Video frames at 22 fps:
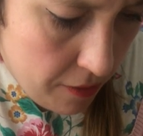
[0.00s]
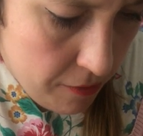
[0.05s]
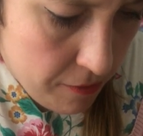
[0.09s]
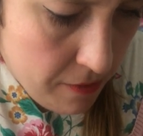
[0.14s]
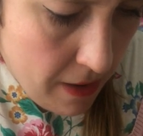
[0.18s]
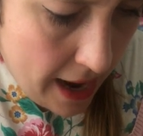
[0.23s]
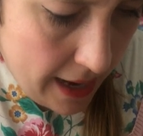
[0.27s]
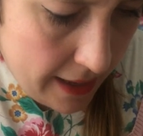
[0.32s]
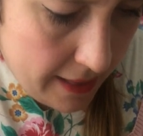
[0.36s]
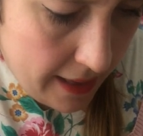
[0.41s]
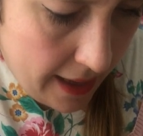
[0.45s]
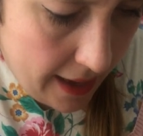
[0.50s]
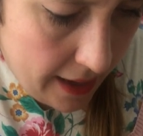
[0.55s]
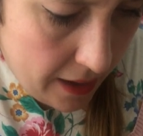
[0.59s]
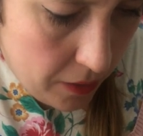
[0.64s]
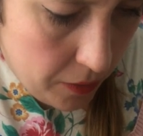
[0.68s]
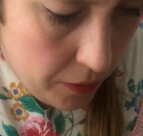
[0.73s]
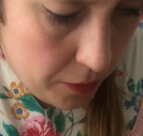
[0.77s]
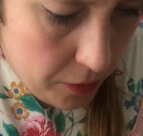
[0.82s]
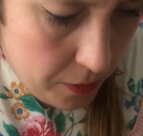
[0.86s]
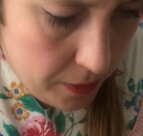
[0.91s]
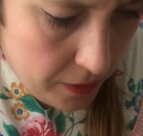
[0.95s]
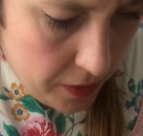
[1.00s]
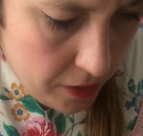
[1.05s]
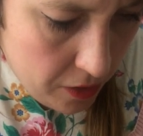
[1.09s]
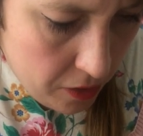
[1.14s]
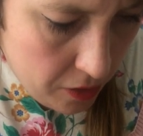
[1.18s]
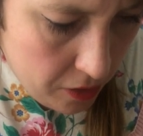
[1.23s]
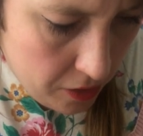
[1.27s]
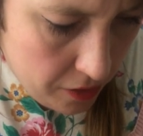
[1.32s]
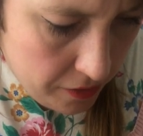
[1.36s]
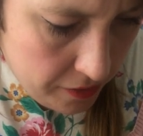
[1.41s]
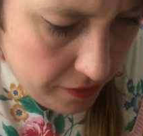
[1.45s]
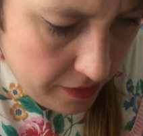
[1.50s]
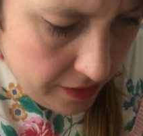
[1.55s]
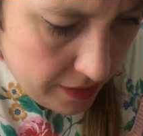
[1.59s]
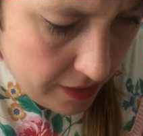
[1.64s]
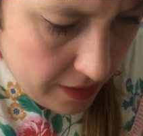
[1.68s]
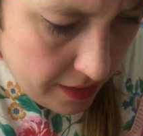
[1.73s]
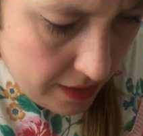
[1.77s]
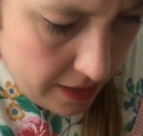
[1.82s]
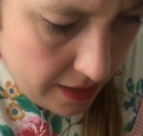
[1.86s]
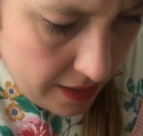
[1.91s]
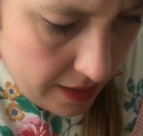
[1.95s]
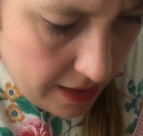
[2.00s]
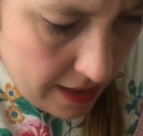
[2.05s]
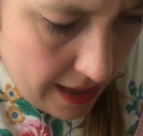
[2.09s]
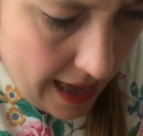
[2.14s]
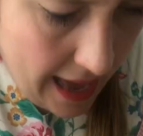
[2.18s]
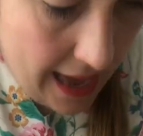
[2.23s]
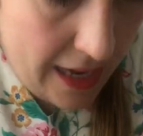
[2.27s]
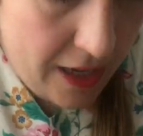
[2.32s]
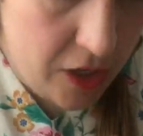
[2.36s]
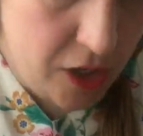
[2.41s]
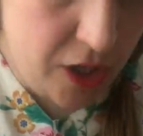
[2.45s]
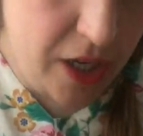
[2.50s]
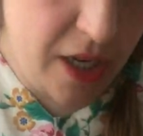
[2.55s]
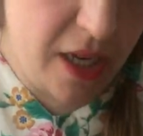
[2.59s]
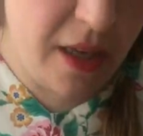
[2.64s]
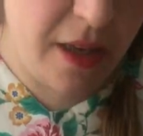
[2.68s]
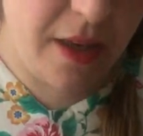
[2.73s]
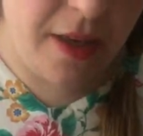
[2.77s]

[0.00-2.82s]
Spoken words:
rectangles with soft edges,